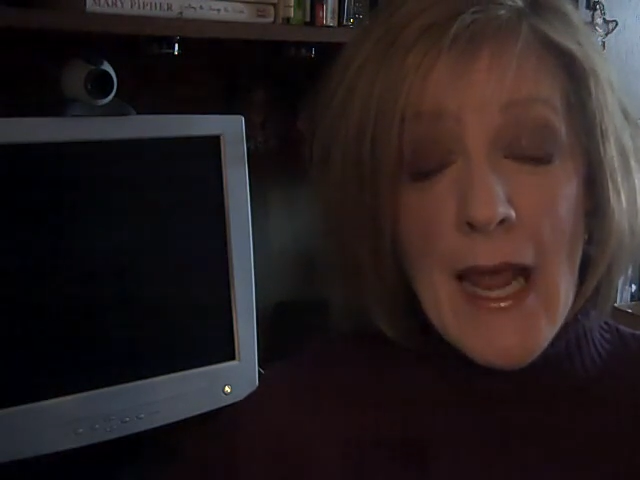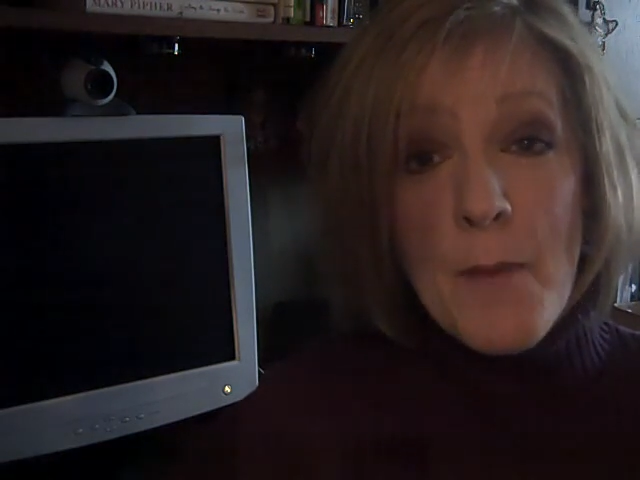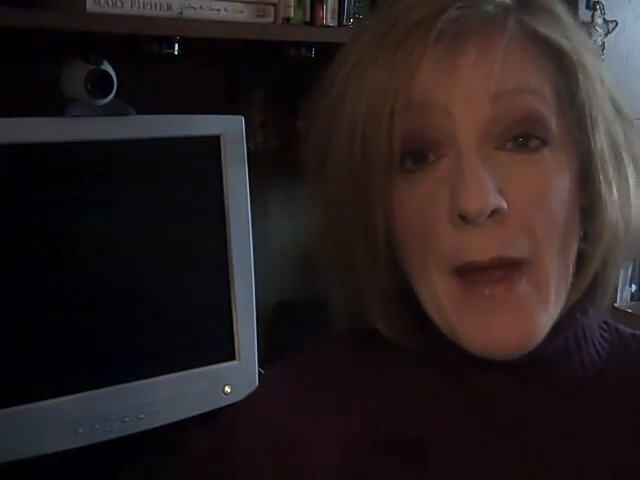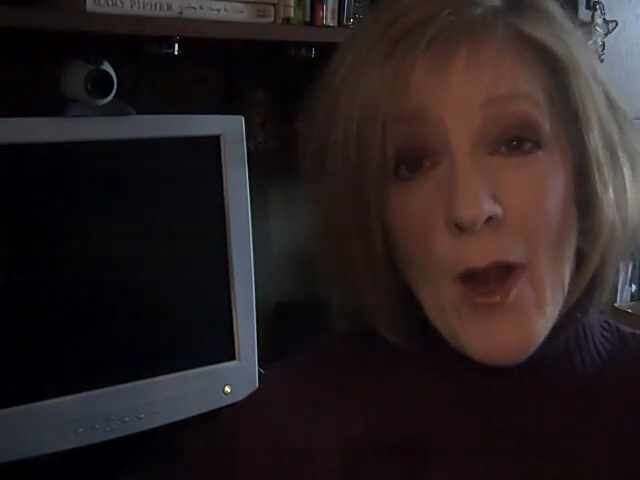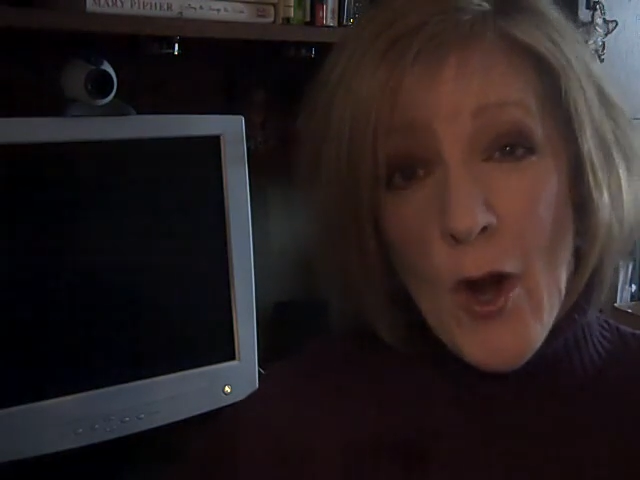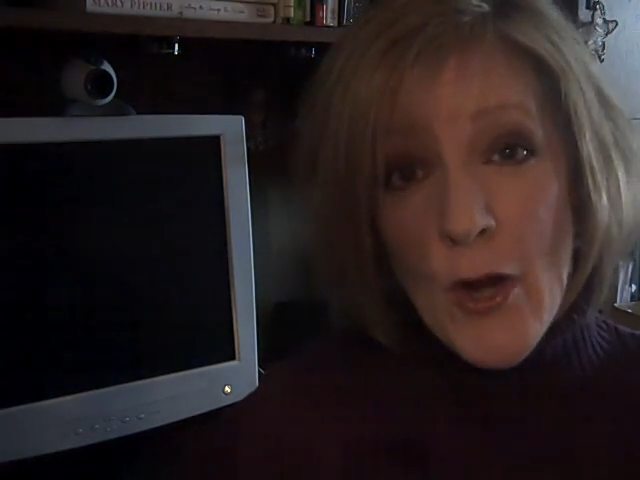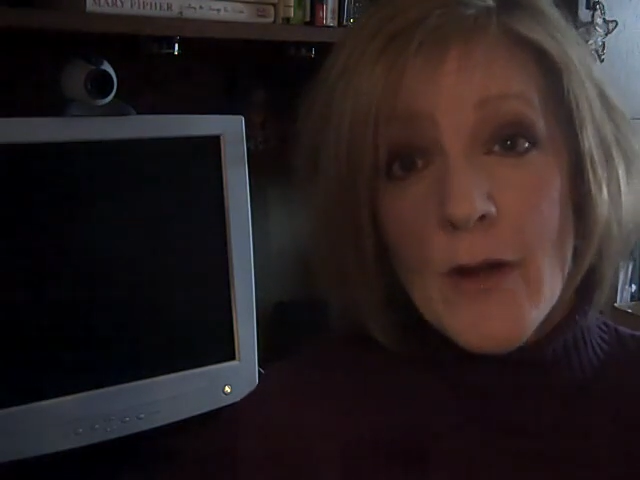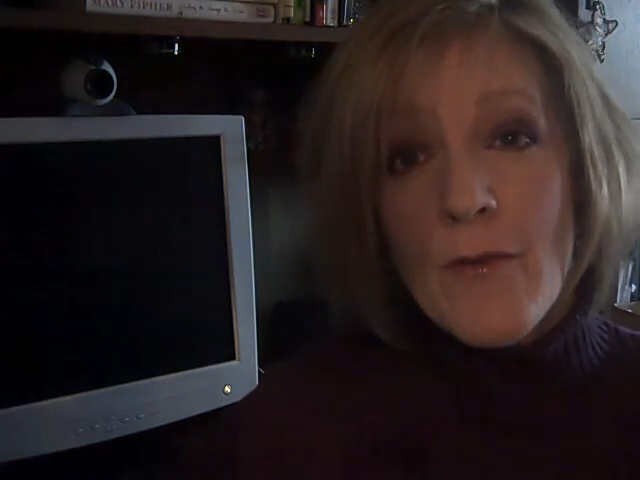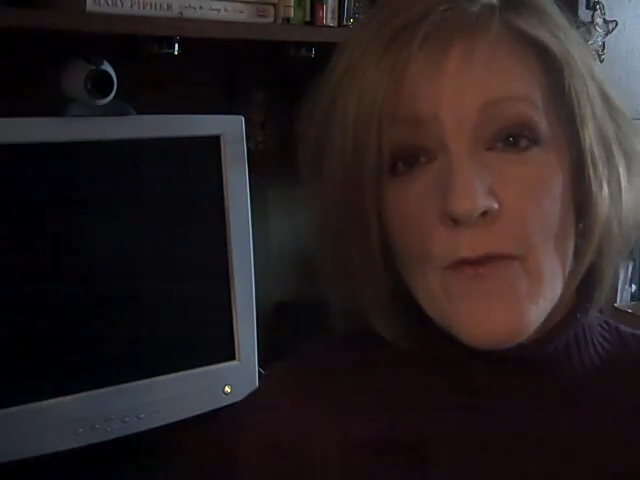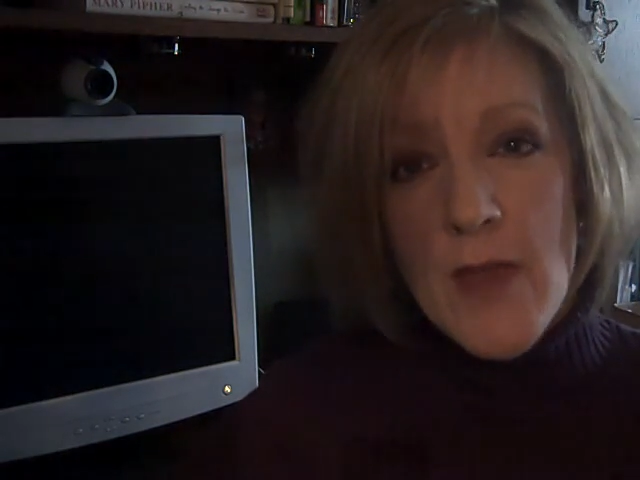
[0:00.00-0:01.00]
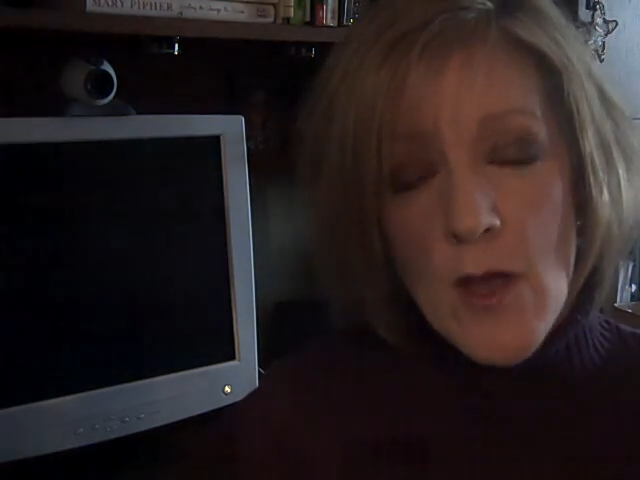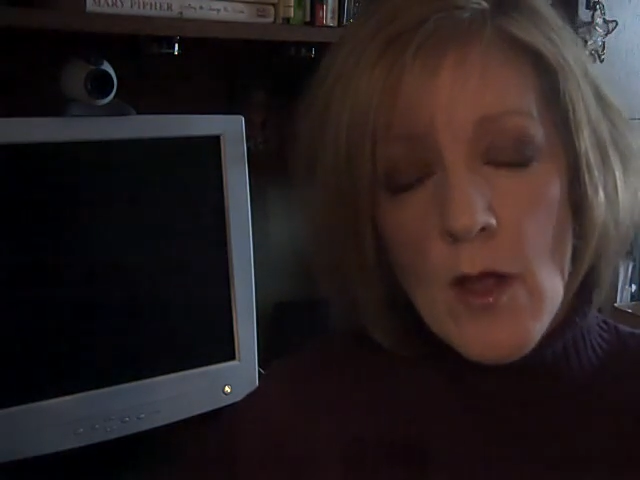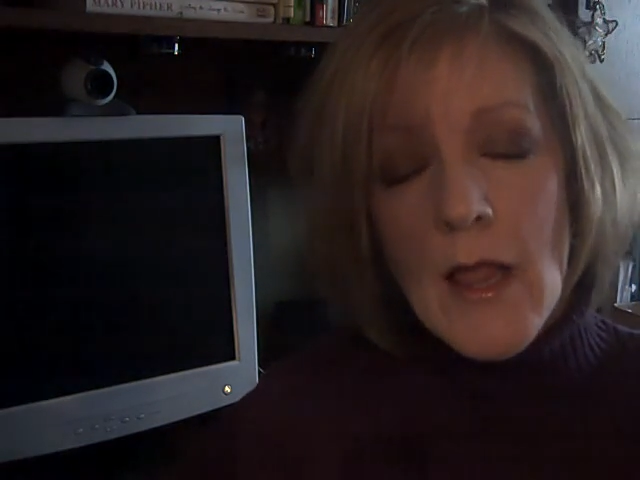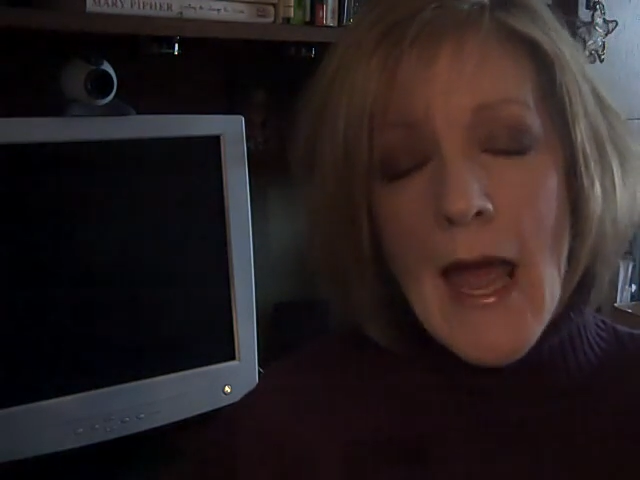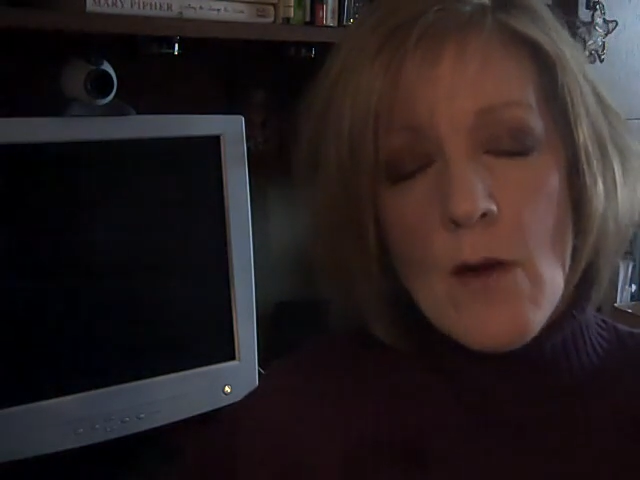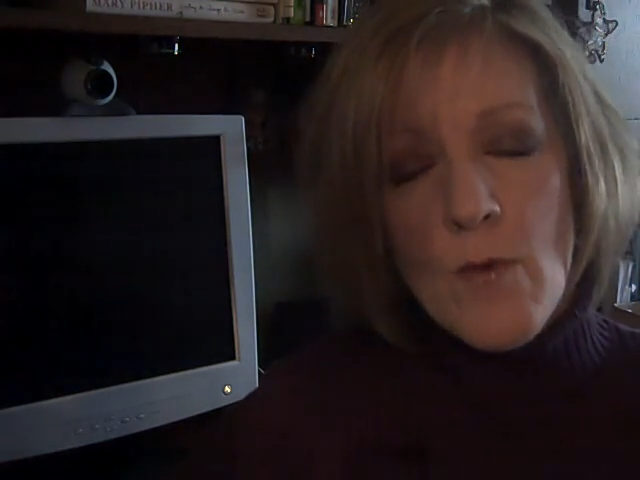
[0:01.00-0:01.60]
and my heart feel at